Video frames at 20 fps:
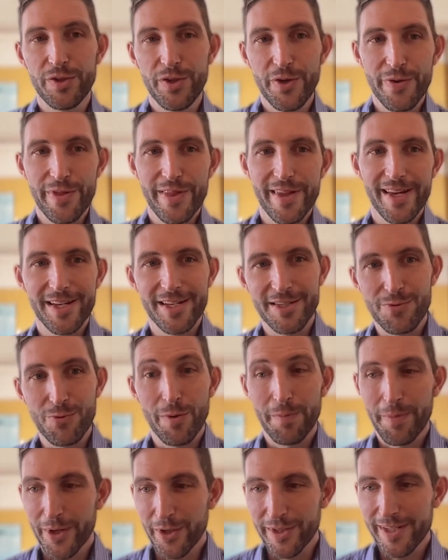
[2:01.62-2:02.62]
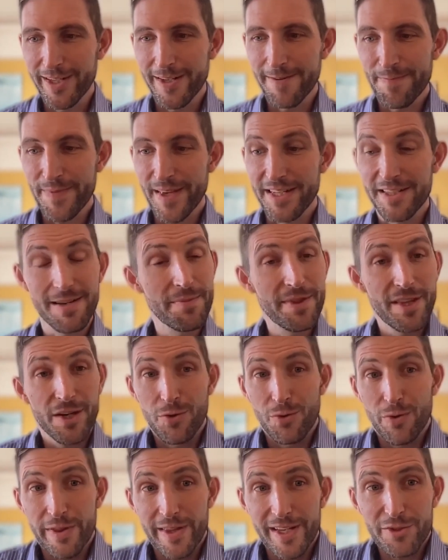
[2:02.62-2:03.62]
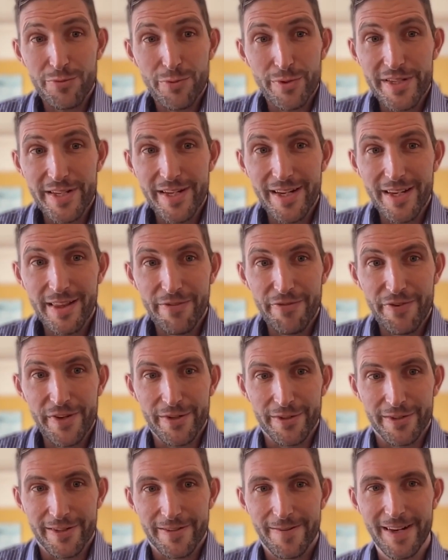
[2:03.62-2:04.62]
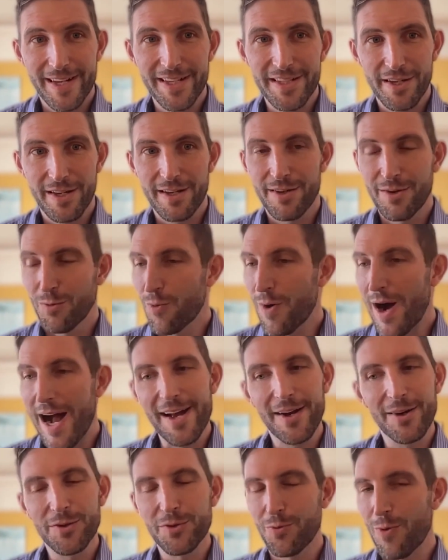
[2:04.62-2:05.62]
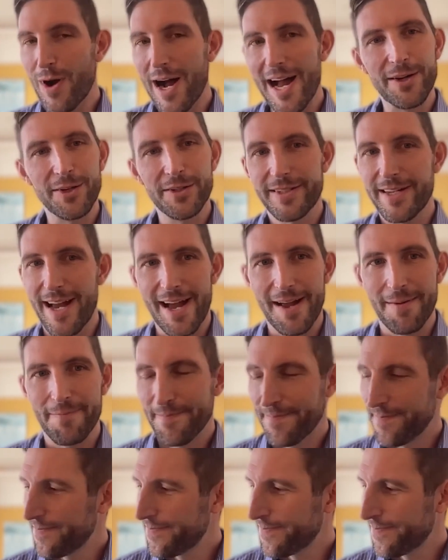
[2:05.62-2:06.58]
new things we're building and some of the cool things we're seeing in the field. It's a wild, wild time.